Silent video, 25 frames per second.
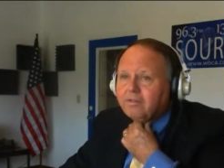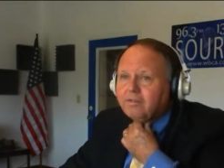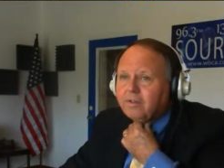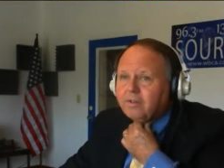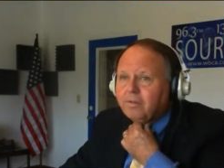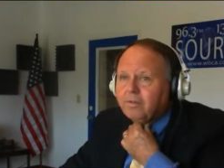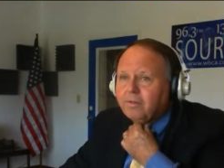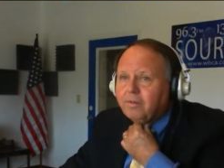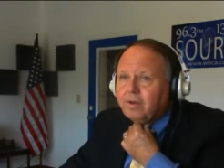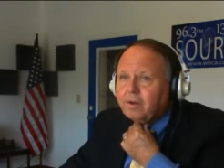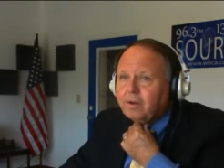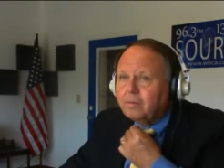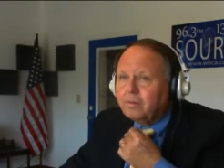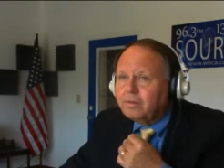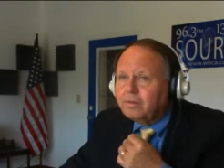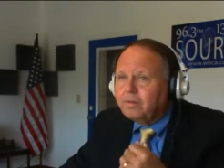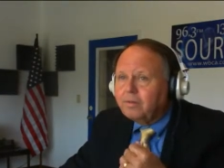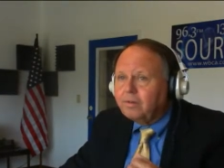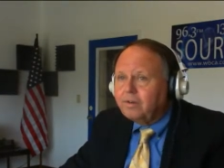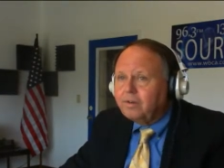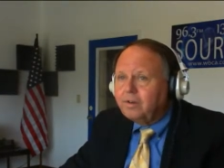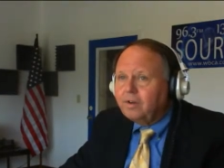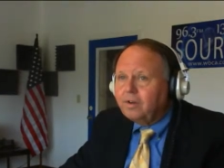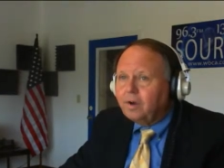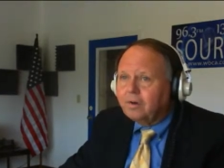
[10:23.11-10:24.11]
Since he
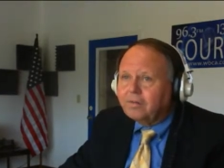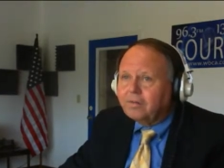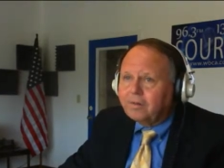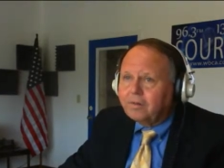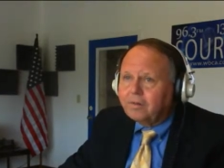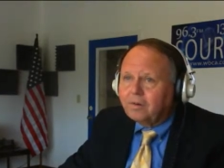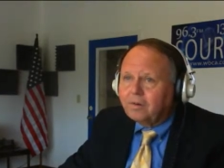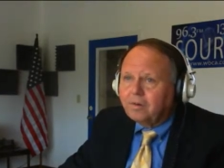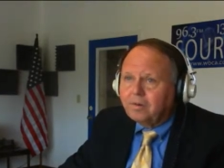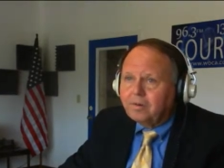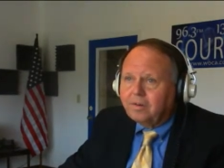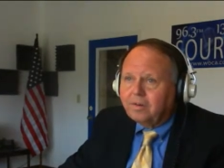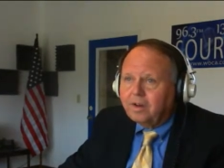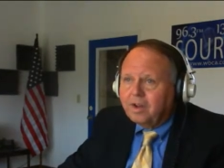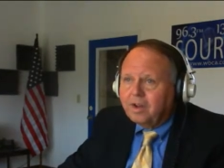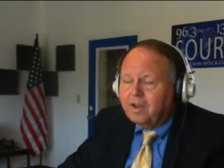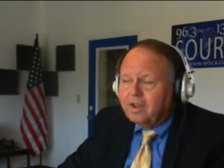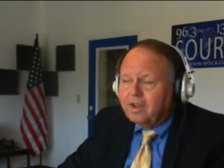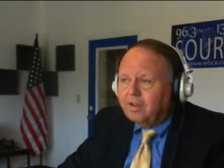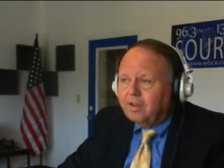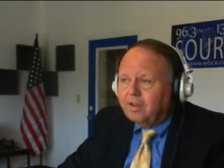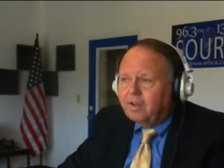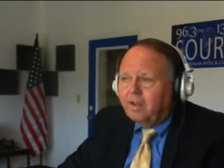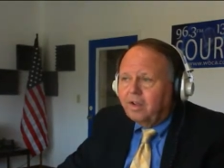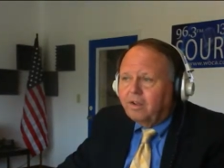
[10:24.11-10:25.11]
was a youngster and
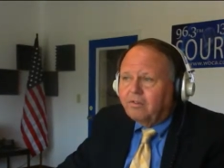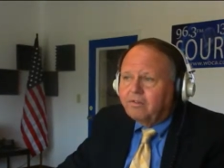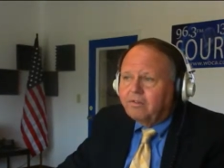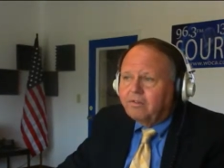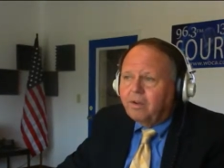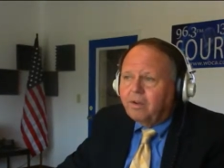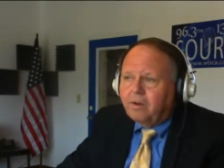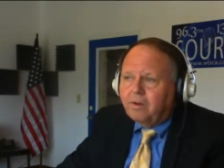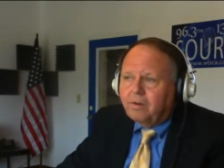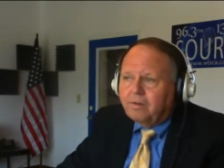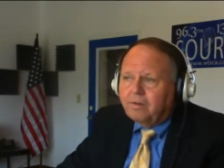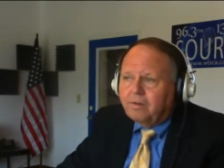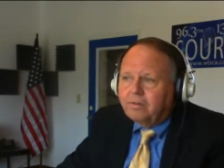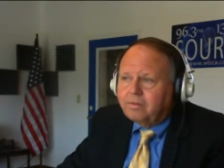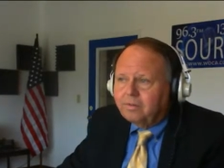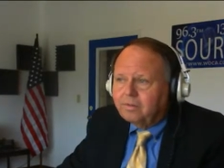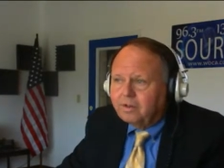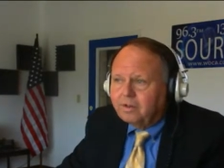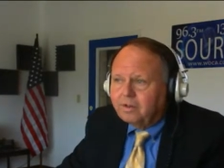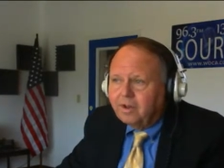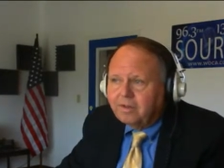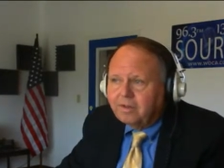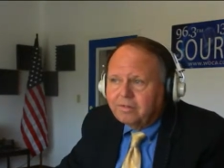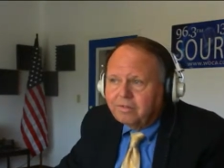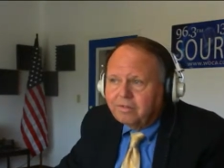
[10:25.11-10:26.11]
and saw
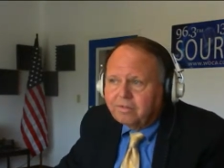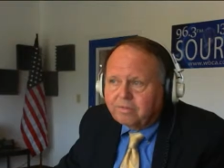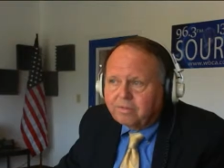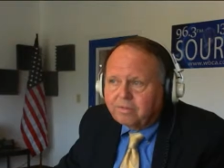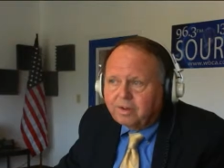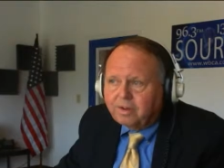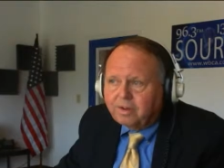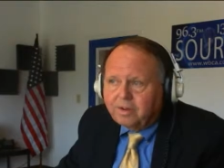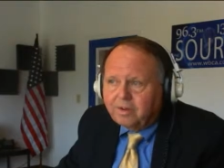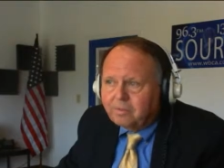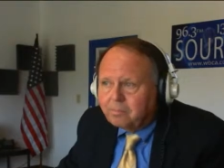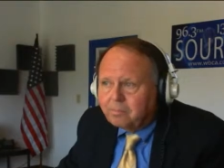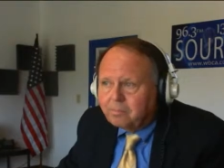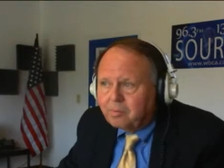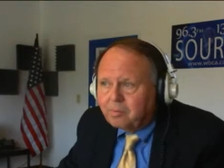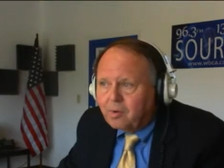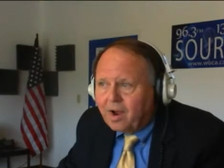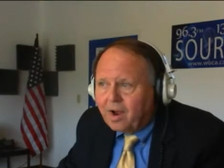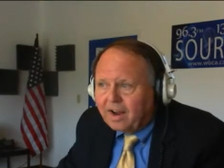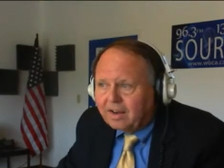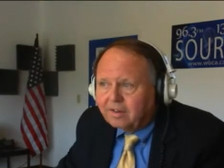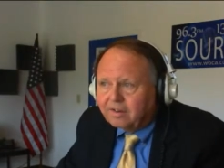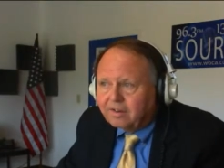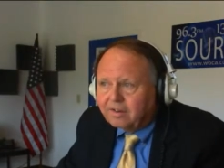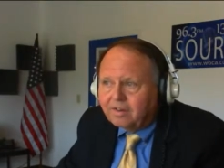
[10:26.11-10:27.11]
us
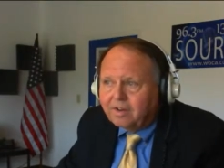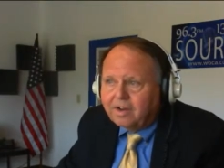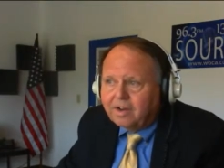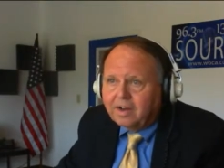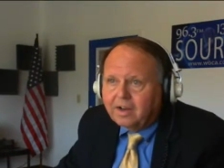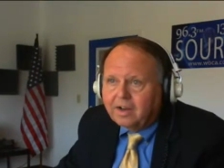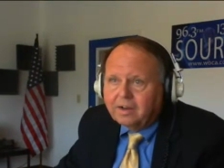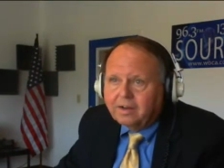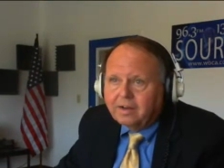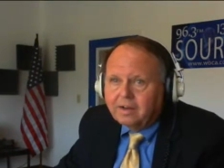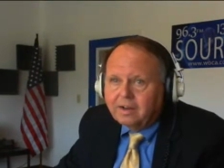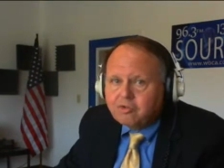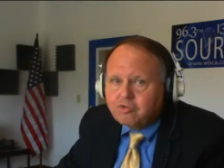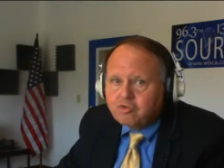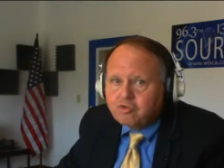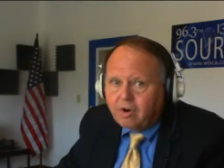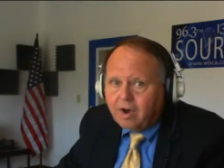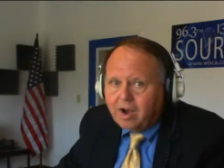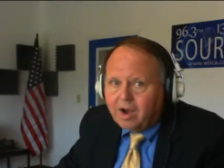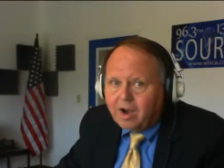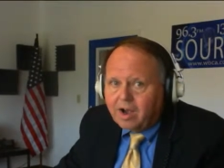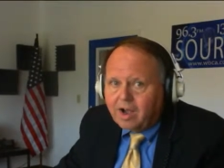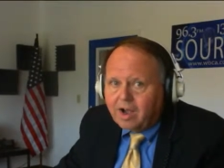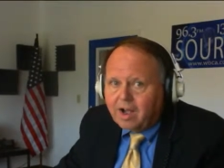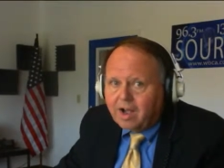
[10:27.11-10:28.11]
practicing and in
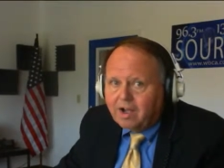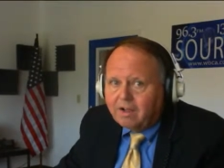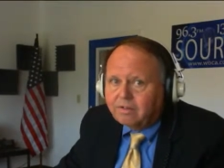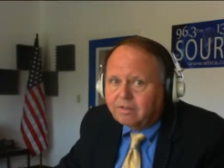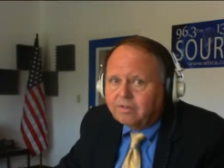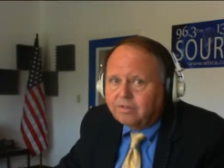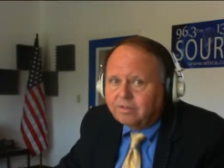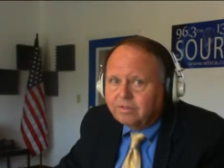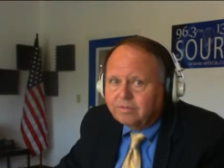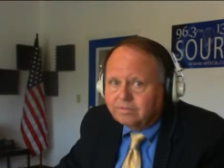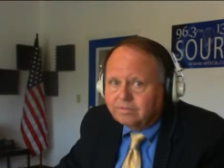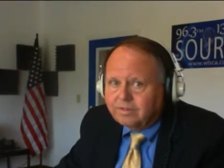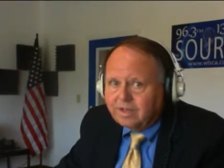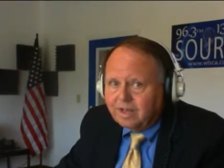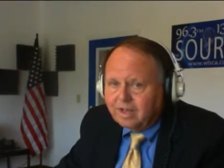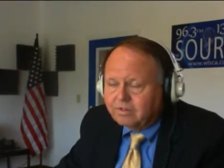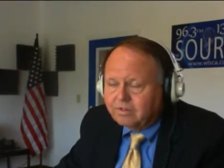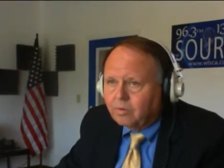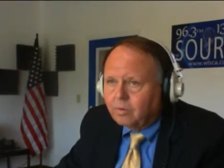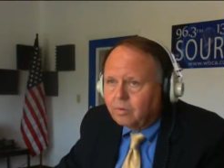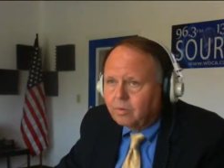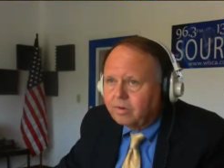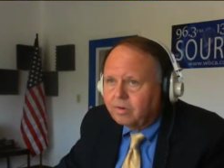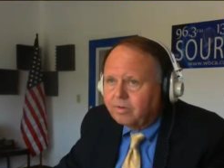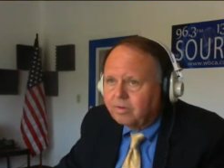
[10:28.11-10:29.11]
trials and that
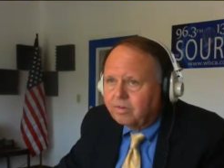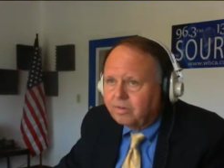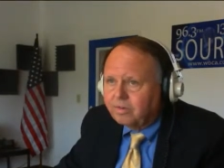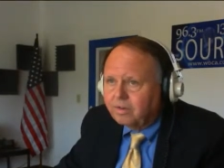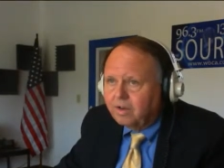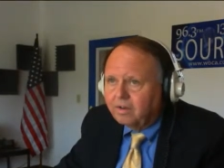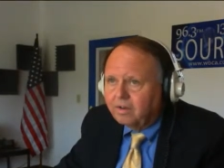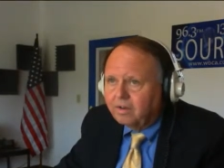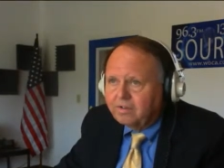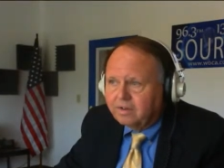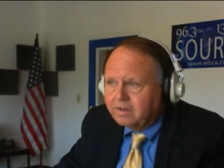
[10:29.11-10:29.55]
sort of stuff.